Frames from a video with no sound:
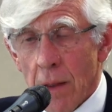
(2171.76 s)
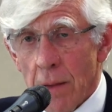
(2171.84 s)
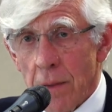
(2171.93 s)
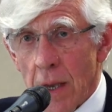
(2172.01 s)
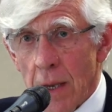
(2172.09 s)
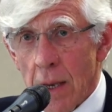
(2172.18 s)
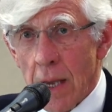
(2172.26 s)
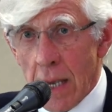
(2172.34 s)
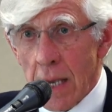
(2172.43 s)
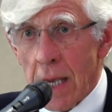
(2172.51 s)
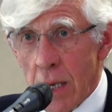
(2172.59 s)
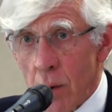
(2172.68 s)
the
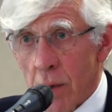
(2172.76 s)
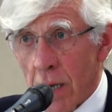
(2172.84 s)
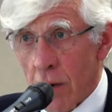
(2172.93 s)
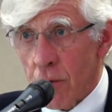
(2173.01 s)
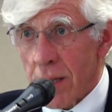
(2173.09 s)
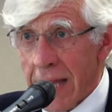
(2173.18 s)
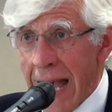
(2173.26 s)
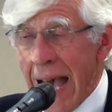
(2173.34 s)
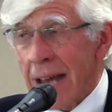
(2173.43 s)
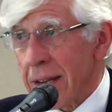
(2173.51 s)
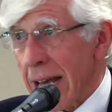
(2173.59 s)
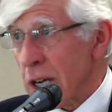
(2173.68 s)
EU countries
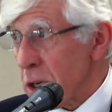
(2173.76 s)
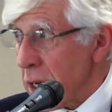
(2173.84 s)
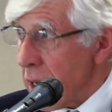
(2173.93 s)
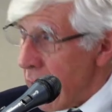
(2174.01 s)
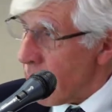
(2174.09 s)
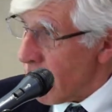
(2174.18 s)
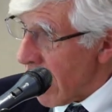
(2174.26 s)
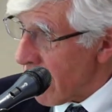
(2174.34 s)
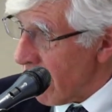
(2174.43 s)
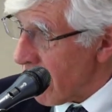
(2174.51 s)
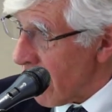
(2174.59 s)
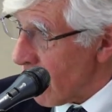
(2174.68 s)
and actually in
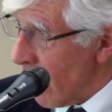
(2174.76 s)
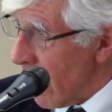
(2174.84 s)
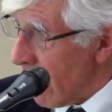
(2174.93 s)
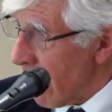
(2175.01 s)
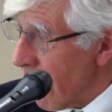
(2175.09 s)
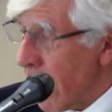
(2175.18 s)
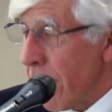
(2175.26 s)
Brussels as well.